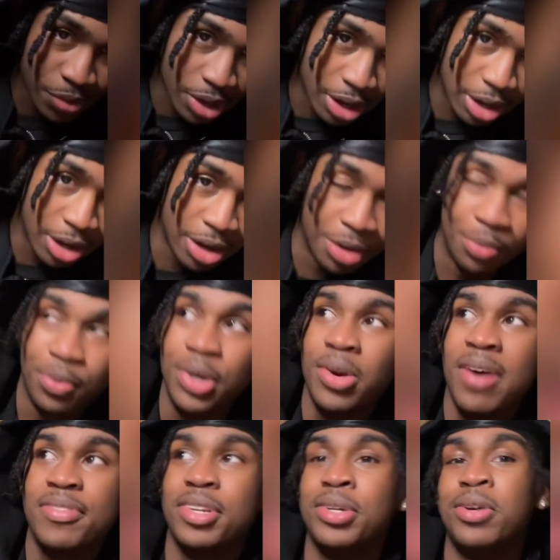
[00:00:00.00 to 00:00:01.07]
Uh, we don't
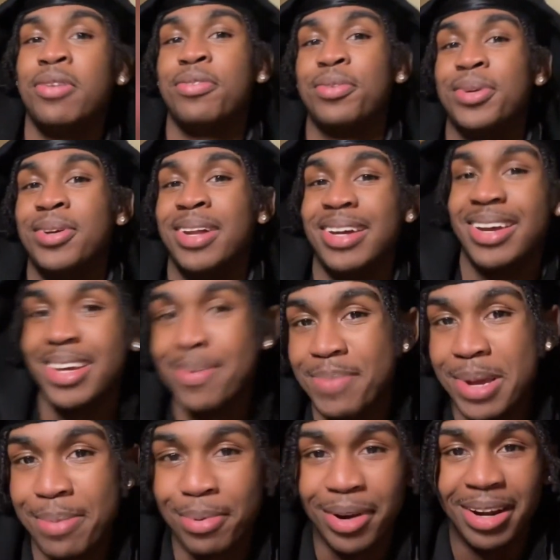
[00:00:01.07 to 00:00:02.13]
have to do it for real. Like it can
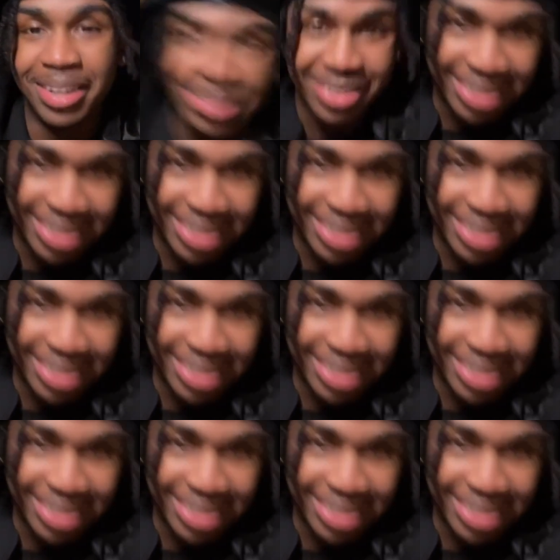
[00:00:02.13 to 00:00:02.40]
be a prank.